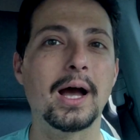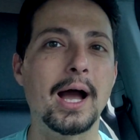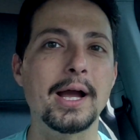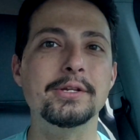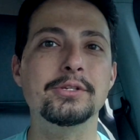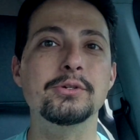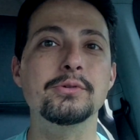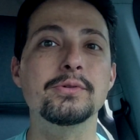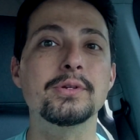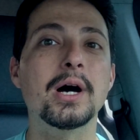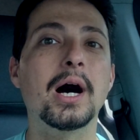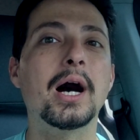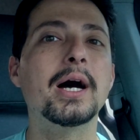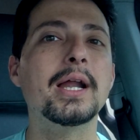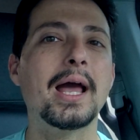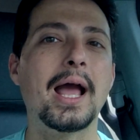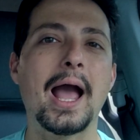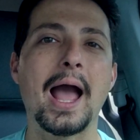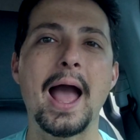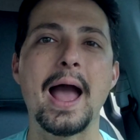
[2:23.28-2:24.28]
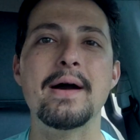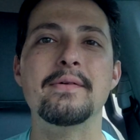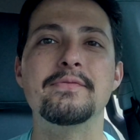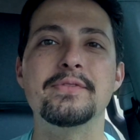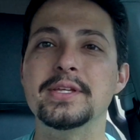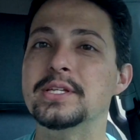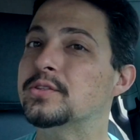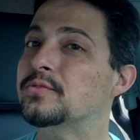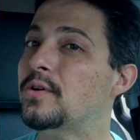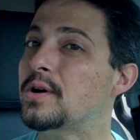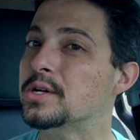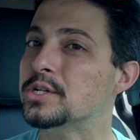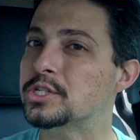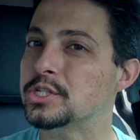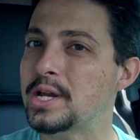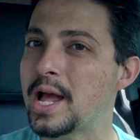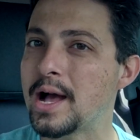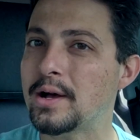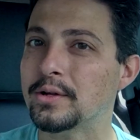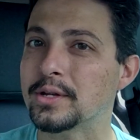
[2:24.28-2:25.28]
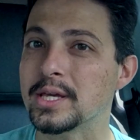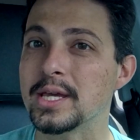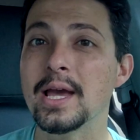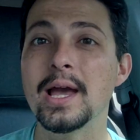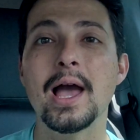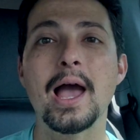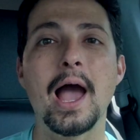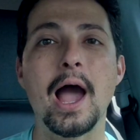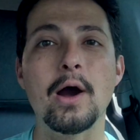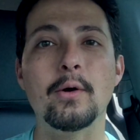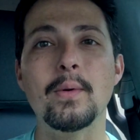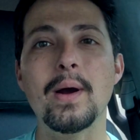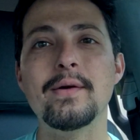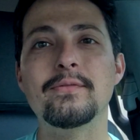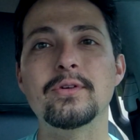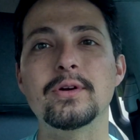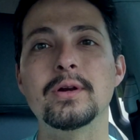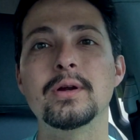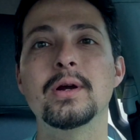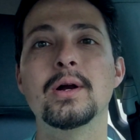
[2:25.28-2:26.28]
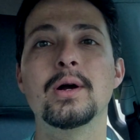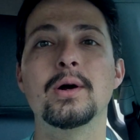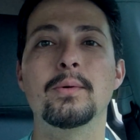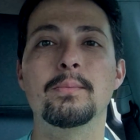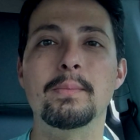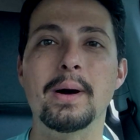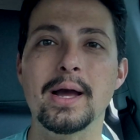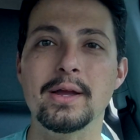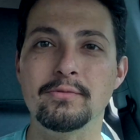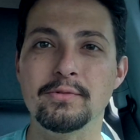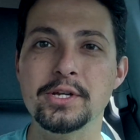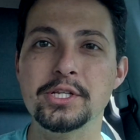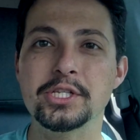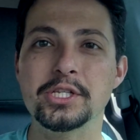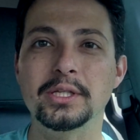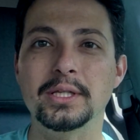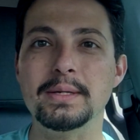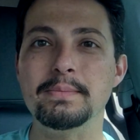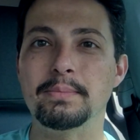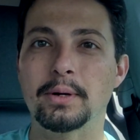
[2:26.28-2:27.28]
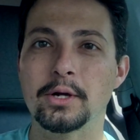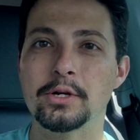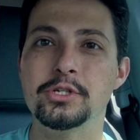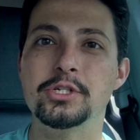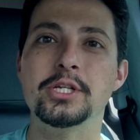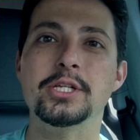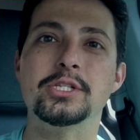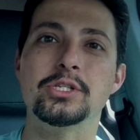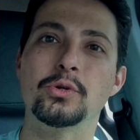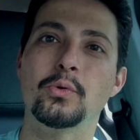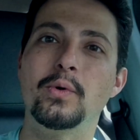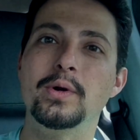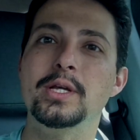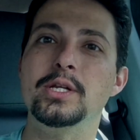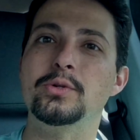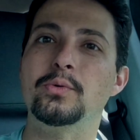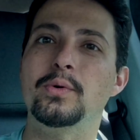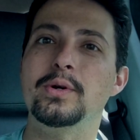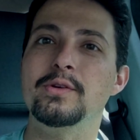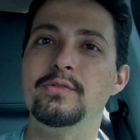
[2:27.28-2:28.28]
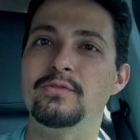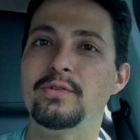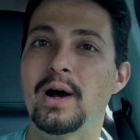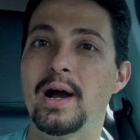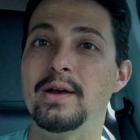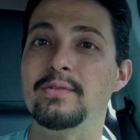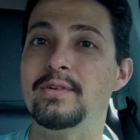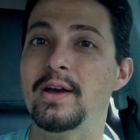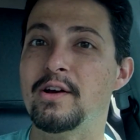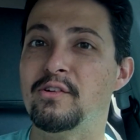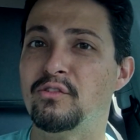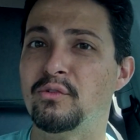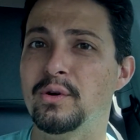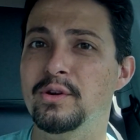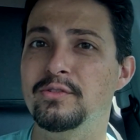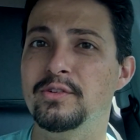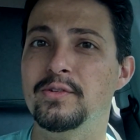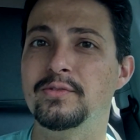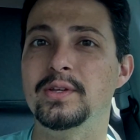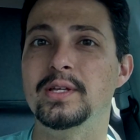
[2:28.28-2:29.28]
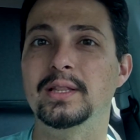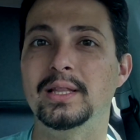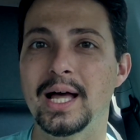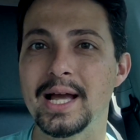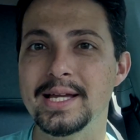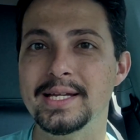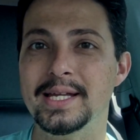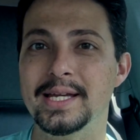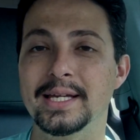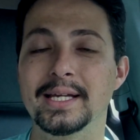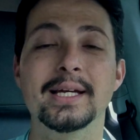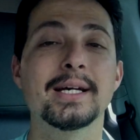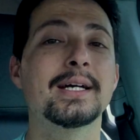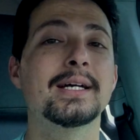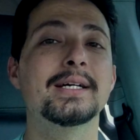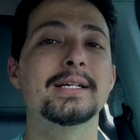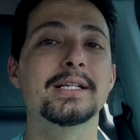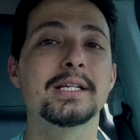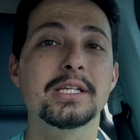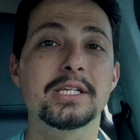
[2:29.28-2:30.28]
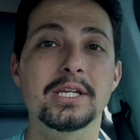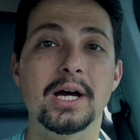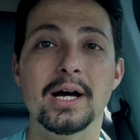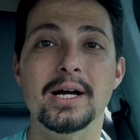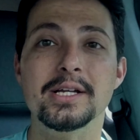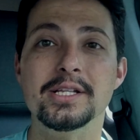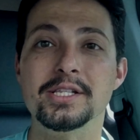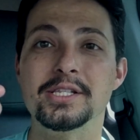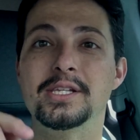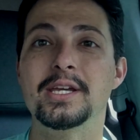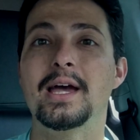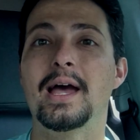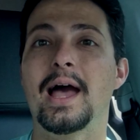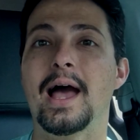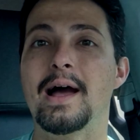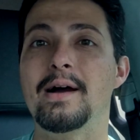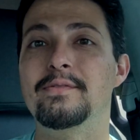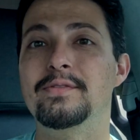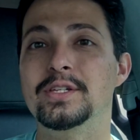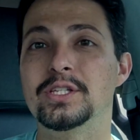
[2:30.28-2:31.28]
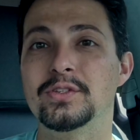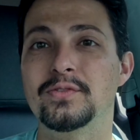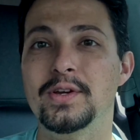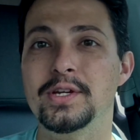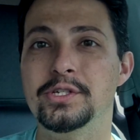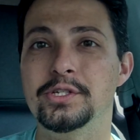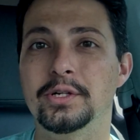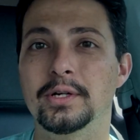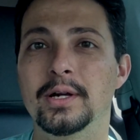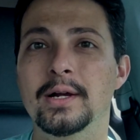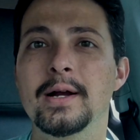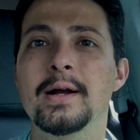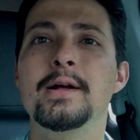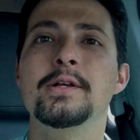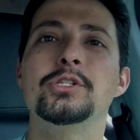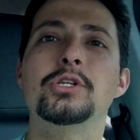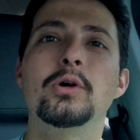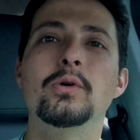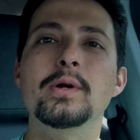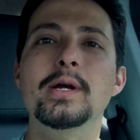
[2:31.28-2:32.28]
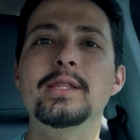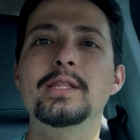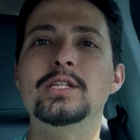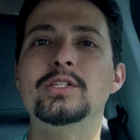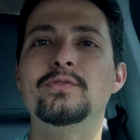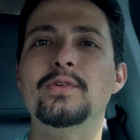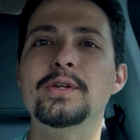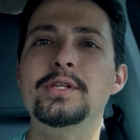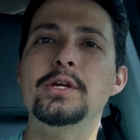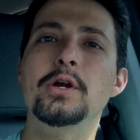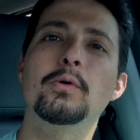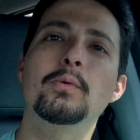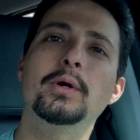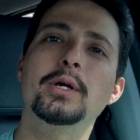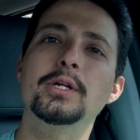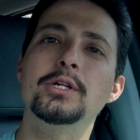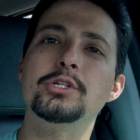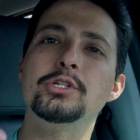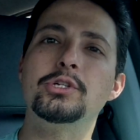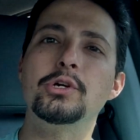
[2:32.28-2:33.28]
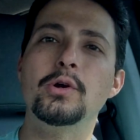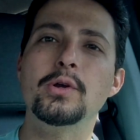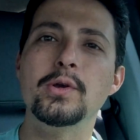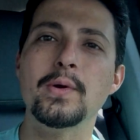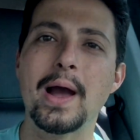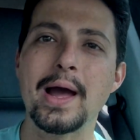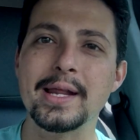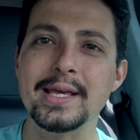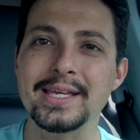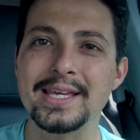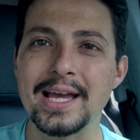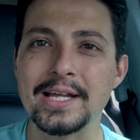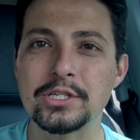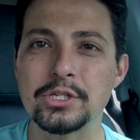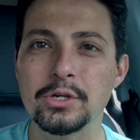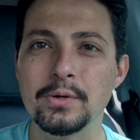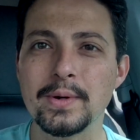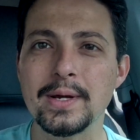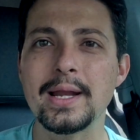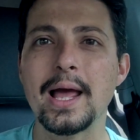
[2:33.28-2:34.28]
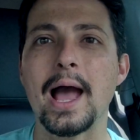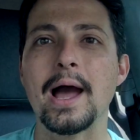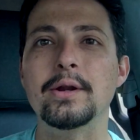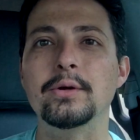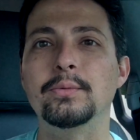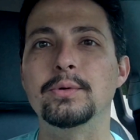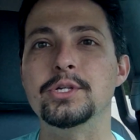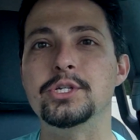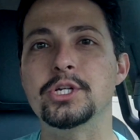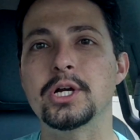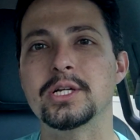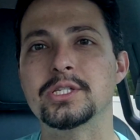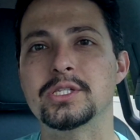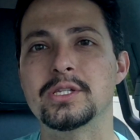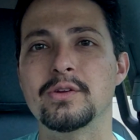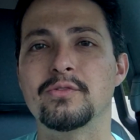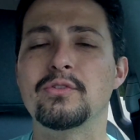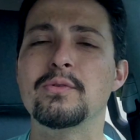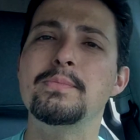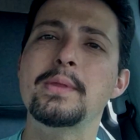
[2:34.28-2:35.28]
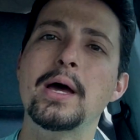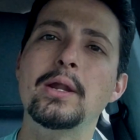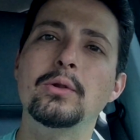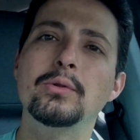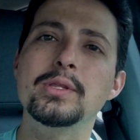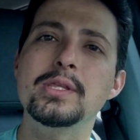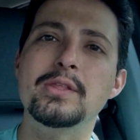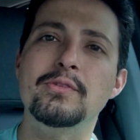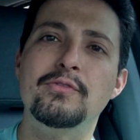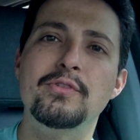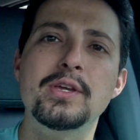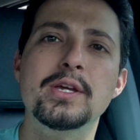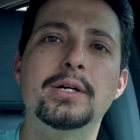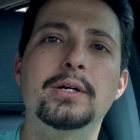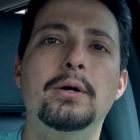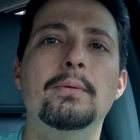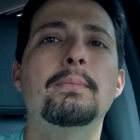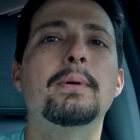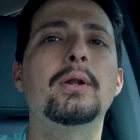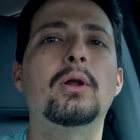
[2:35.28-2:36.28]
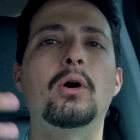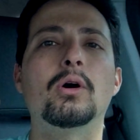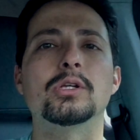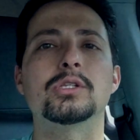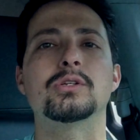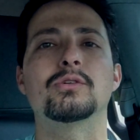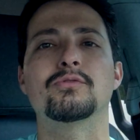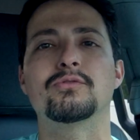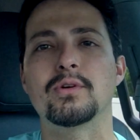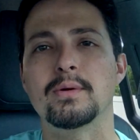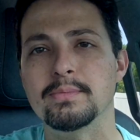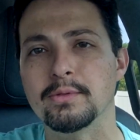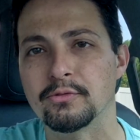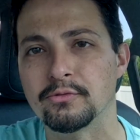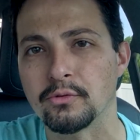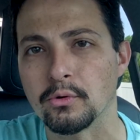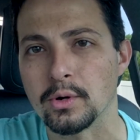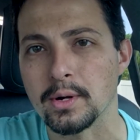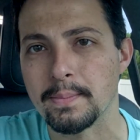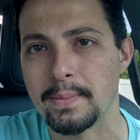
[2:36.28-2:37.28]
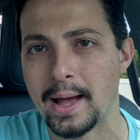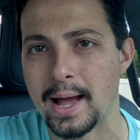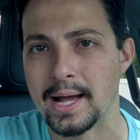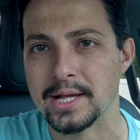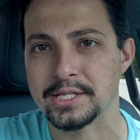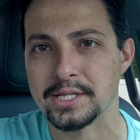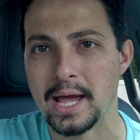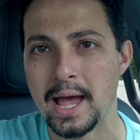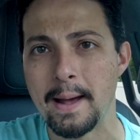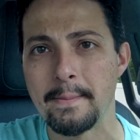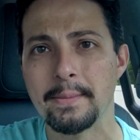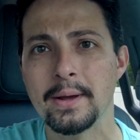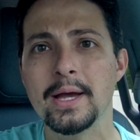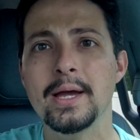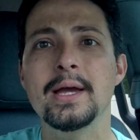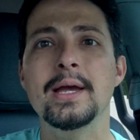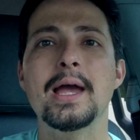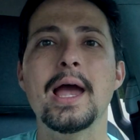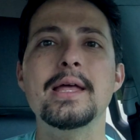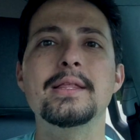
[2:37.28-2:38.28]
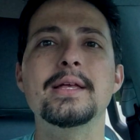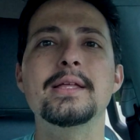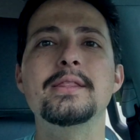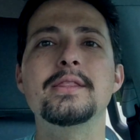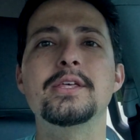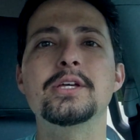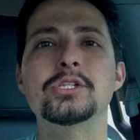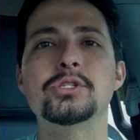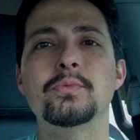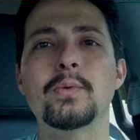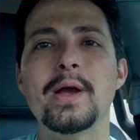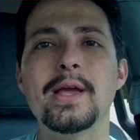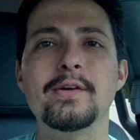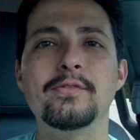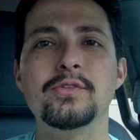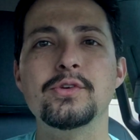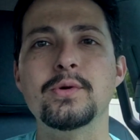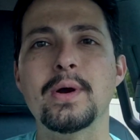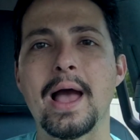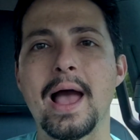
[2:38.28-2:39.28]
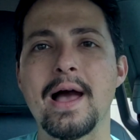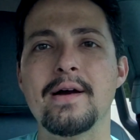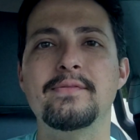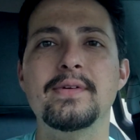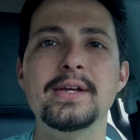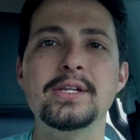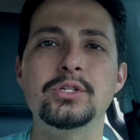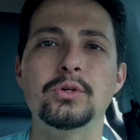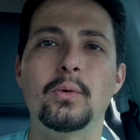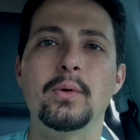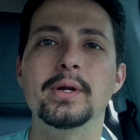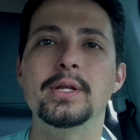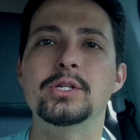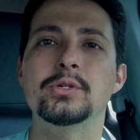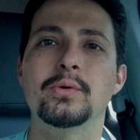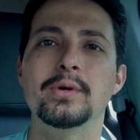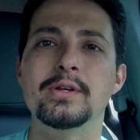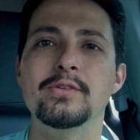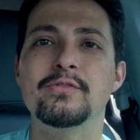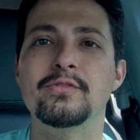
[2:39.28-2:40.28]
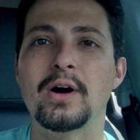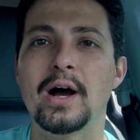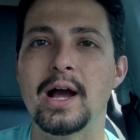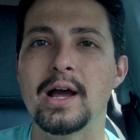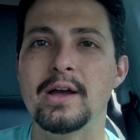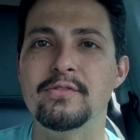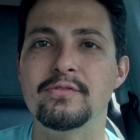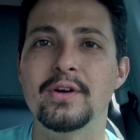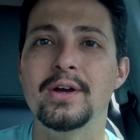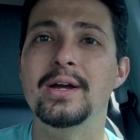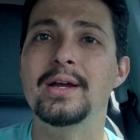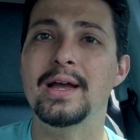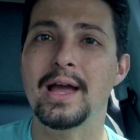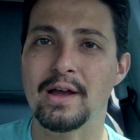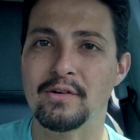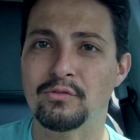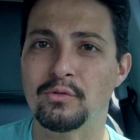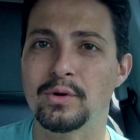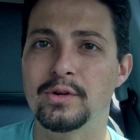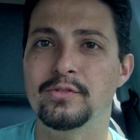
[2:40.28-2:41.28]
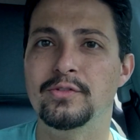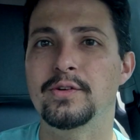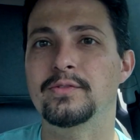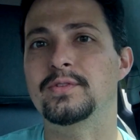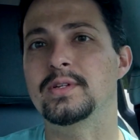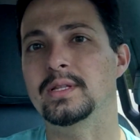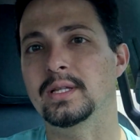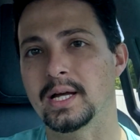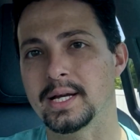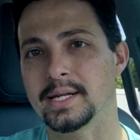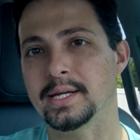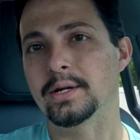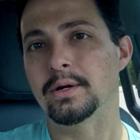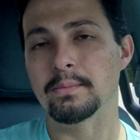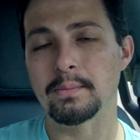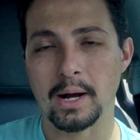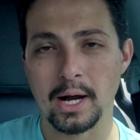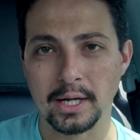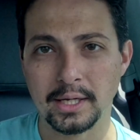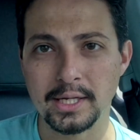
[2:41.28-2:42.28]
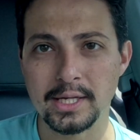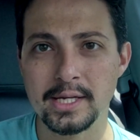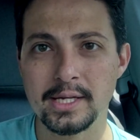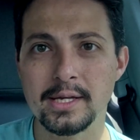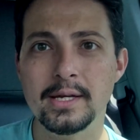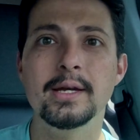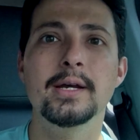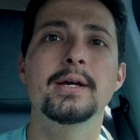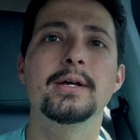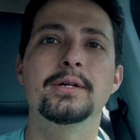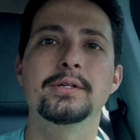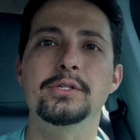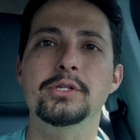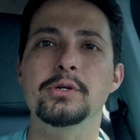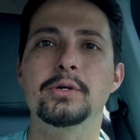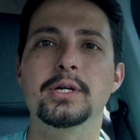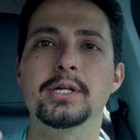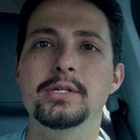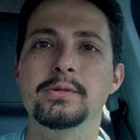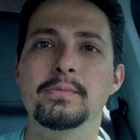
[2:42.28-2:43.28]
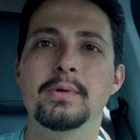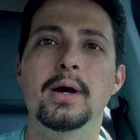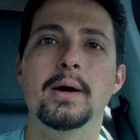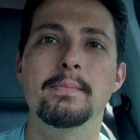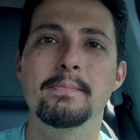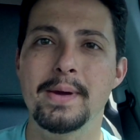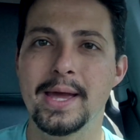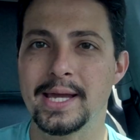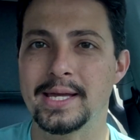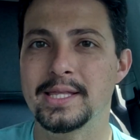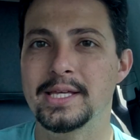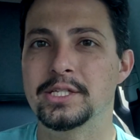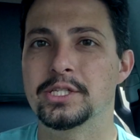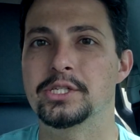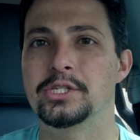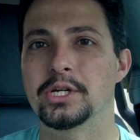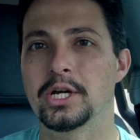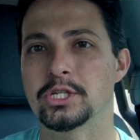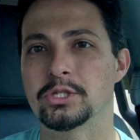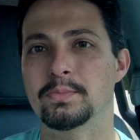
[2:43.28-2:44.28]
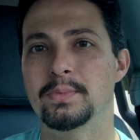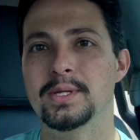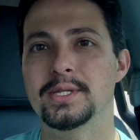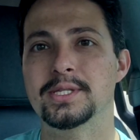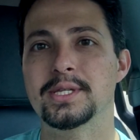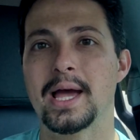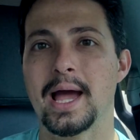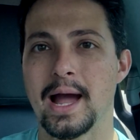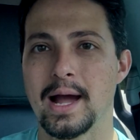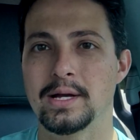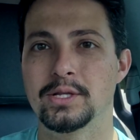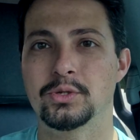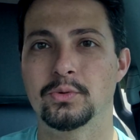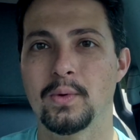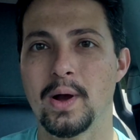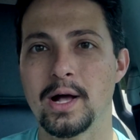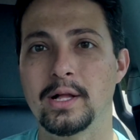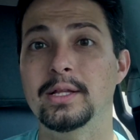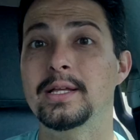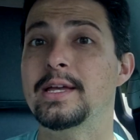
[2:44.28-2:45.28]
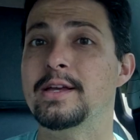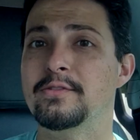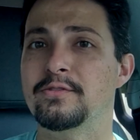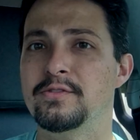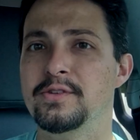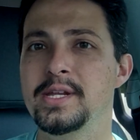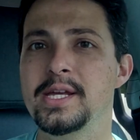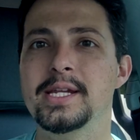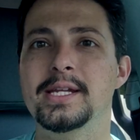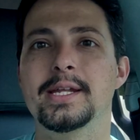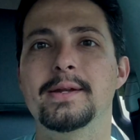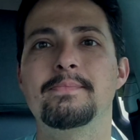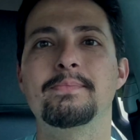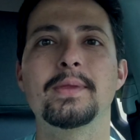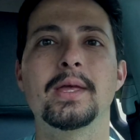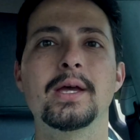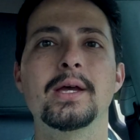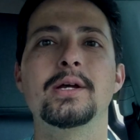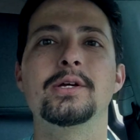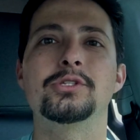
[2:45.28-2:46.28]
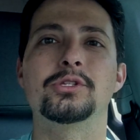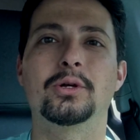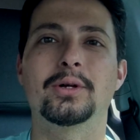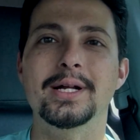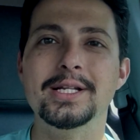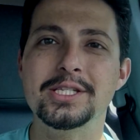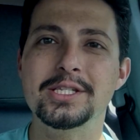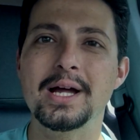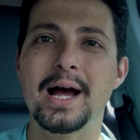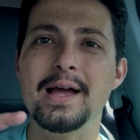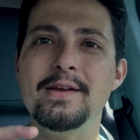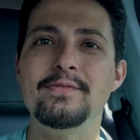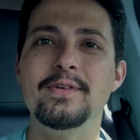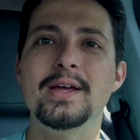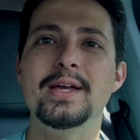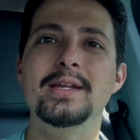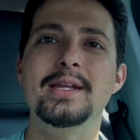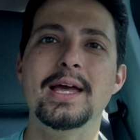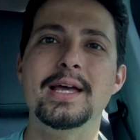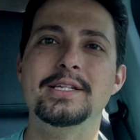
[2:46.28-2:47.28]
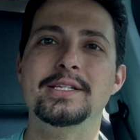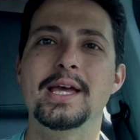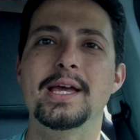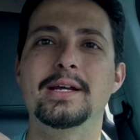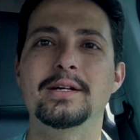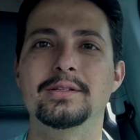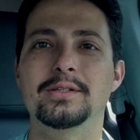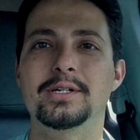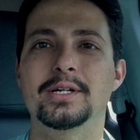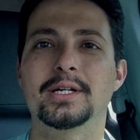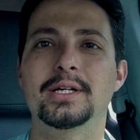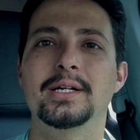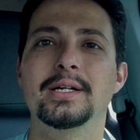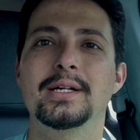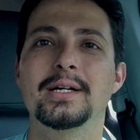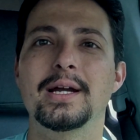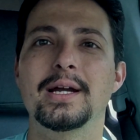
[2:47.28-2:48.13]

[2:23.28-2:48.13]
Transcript: I do not have this functionality. However, my recently purchased 2025 F-150 Lightning does have this feature. So in this video, we're going to show you how to get to it, how to adjust it from not only the vehicle, but also from the Ford Pass app. And then this way, if you have a 2025 F-150 Lightning or Mach-E, you can make these adjustments as well if needed. So let's dive in and take a look